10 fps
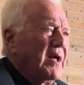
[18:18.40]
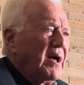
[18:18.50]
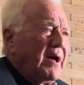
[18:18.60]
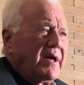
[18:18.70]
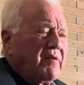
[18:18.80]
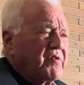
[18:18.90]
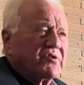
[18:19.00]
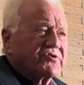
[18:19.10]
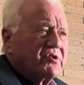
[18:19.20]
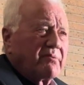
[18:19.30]
I have
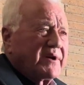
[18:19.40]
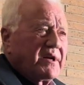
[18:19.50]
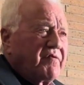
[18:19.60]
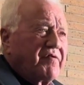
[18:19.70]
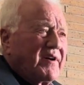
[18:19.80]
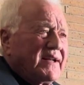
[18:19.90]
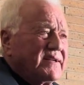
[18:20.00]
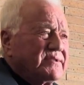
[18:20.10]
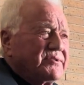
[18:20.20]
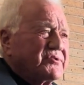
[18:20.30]
conservative
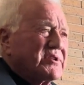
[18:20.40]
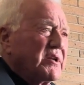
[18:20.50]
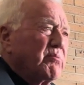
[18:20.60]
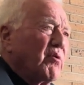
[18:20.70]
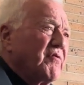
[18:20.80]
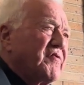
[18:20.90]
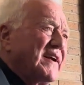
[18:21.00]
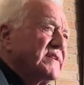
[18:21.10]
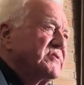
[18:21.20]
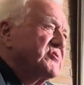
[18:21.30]
friends, liberal
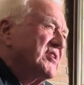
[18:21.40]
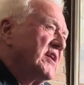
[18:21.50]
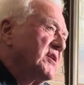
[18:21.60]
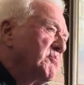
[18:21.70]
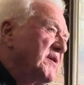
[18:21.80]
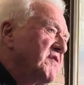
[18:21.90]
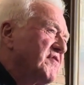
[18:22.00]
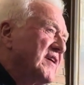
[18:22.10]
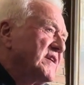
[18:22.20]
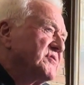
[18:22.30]
friends, NDP
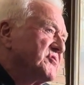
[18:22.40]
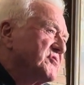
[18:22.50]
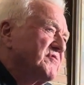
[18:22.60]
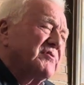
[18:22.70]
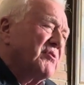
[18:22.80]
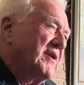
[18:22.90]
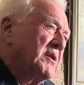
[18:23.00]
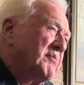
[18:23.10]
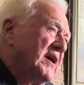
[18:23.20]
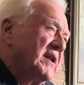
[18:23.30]
friends,
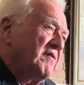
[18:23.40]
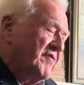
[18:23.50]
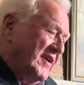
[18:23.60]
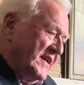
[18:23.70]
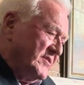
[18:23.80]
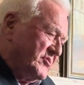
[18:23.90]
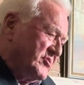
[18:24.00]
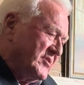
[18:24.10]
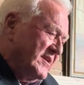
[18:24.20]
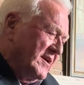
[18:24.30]
Green Party
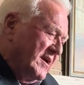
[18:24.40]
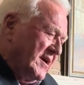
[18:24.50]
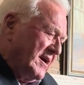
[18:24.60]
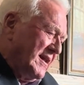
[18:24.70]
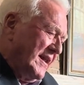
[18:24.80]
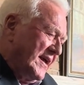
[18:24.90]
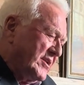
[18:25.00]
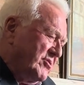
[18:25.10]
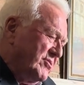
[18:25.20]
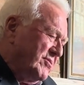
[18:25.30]
friends. I
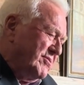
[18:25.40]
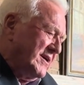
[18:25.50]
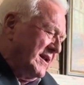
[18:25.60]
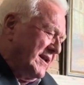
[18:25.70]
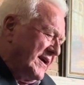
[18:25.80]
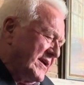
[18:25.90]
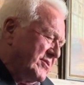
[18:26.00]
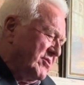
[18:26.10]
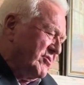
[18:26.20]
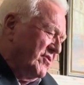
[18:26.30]
like
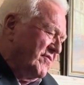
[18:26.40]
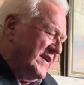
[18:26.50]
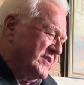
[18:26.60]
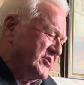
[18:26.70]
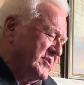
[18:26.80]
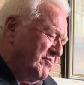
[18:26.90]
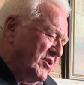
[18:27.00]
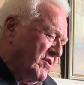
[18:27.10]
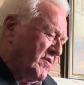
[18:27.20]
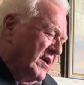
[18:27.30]
to convince them,
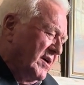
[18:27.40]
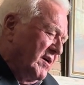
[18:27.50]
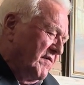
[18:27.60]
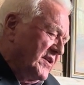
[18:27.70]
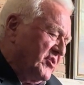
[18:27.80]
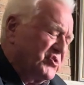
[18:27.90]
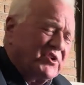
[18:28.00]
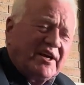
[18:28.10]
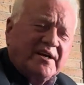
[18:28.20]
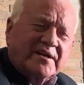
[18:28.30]
look, for the
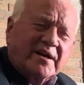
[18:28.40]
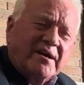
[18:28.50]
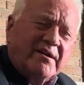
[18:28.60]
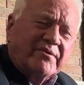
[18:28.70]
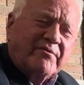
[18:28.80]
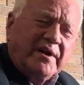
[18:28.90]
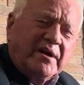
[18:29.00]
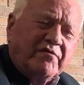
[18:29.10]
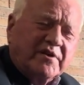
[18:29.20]
sake of the country, for